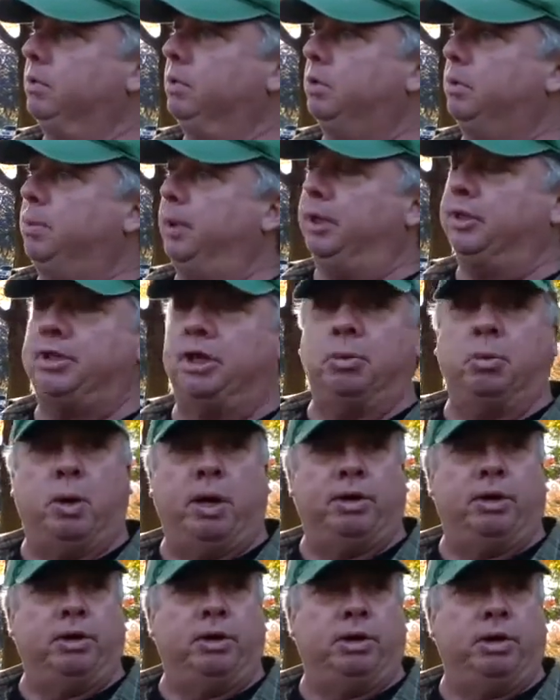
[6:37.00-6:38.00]
depends on
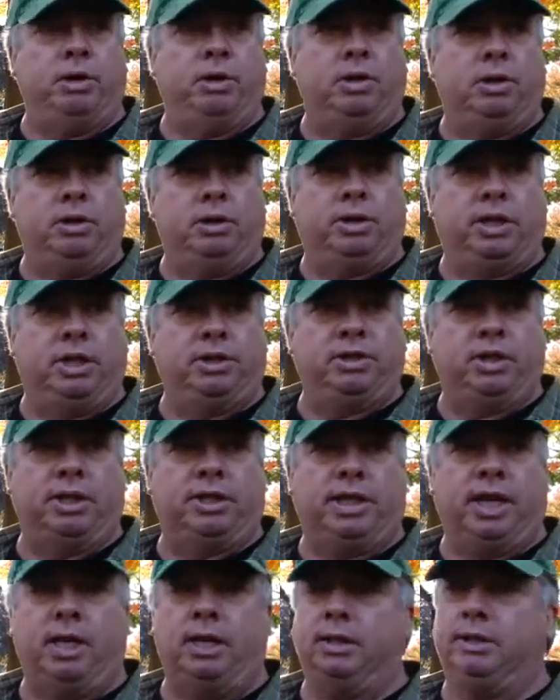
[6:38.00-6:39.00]
weather, things like
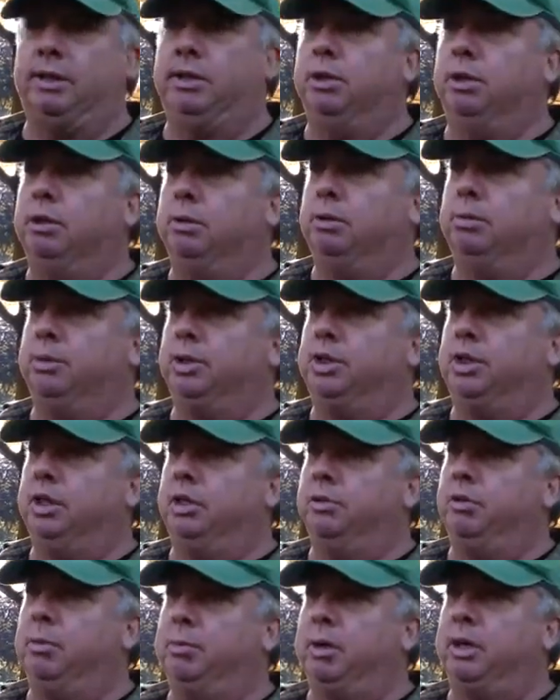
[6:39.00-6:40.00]
that, you know,
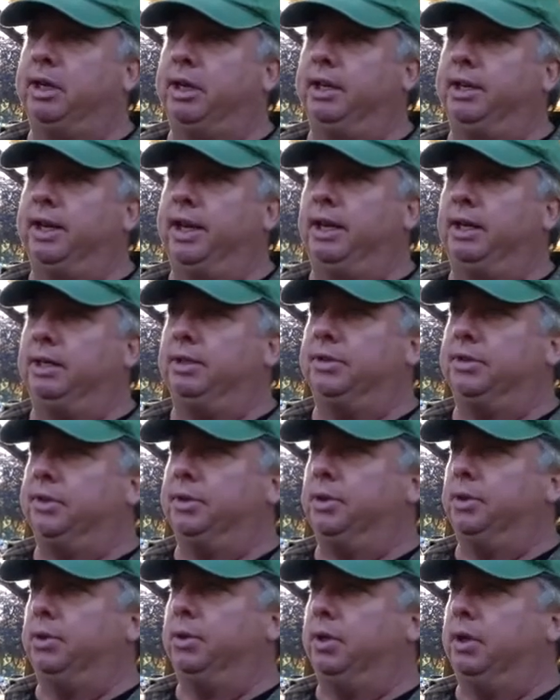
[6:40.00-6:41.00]
machinery breaking down.
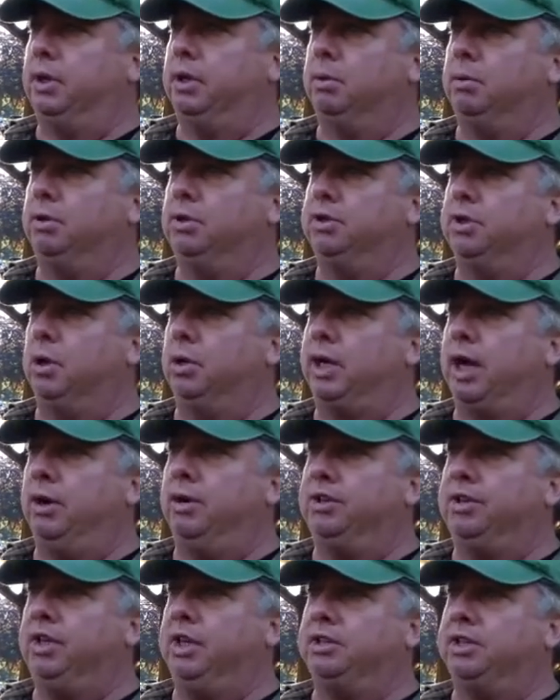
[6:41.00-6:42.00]
So there's no
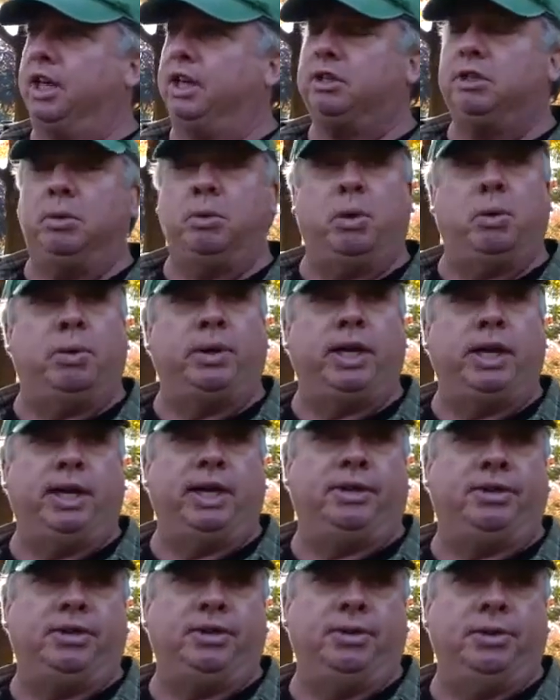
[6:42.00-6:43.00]
guarantee exactly when we can
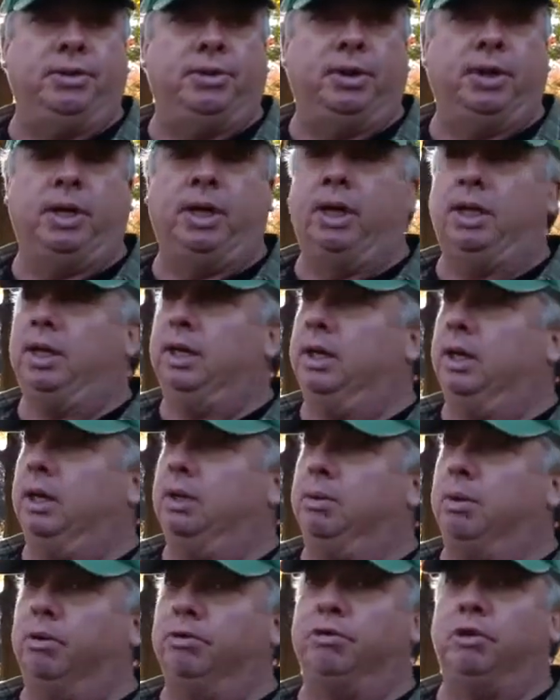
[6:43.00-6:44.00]
get to you.
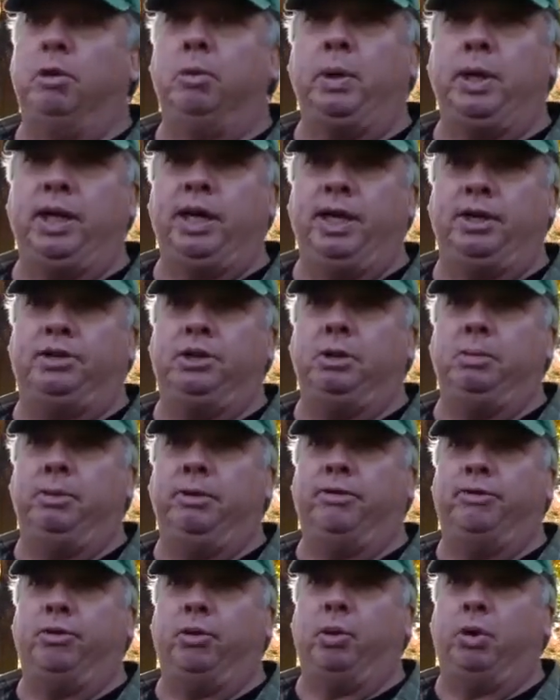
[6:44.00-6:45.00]
Hopefully we can get to you
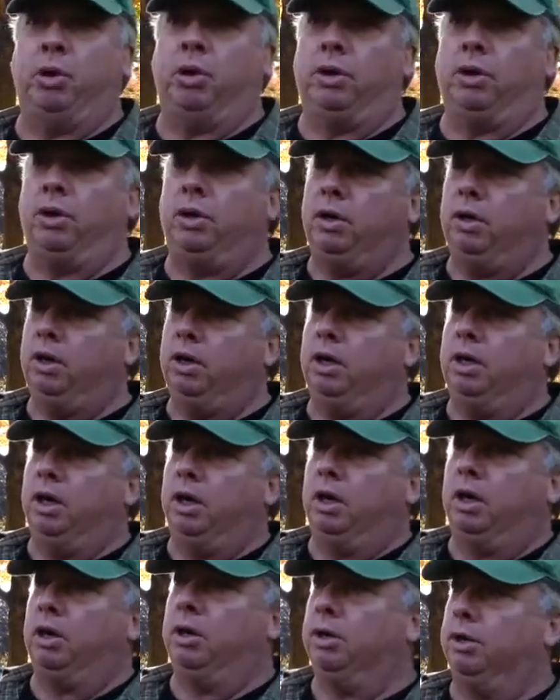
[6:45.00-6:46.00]
before
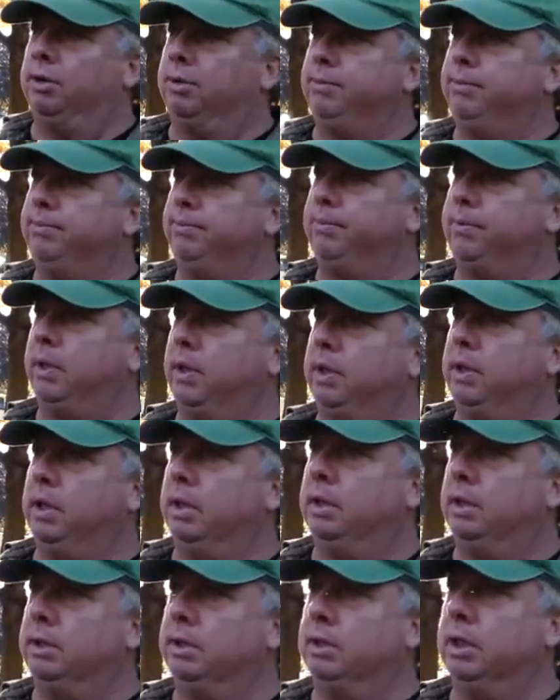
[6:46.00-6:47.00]

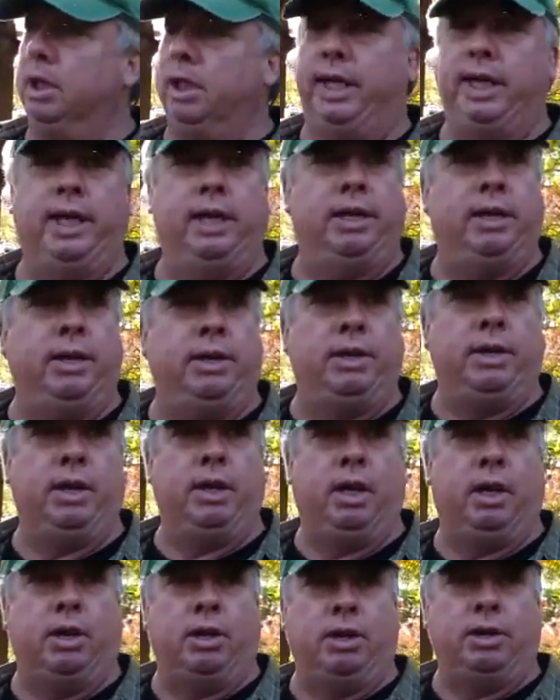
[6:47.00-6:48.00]
the lien, you
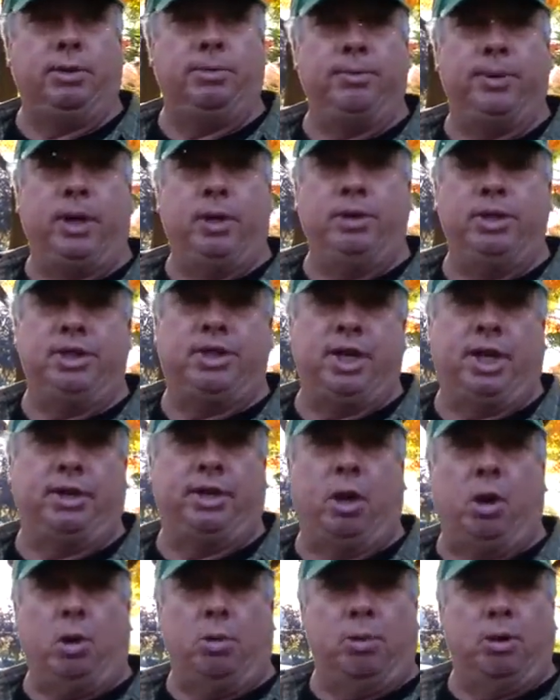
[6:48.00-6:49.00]
know,
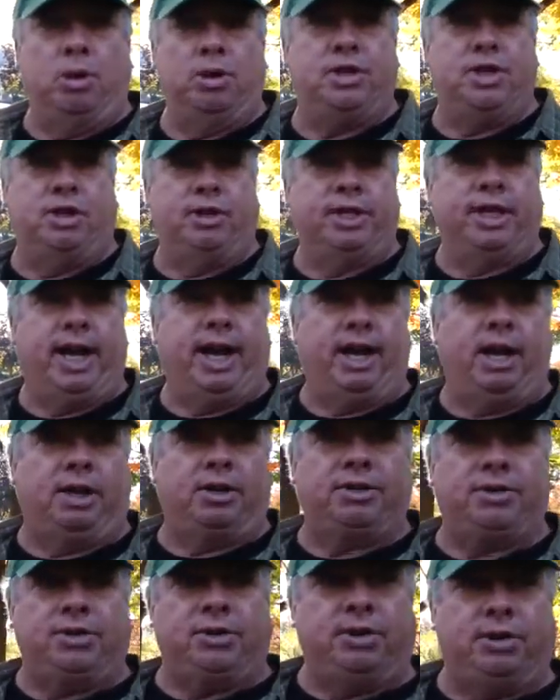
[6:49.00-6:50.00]
the homeowner selling the house,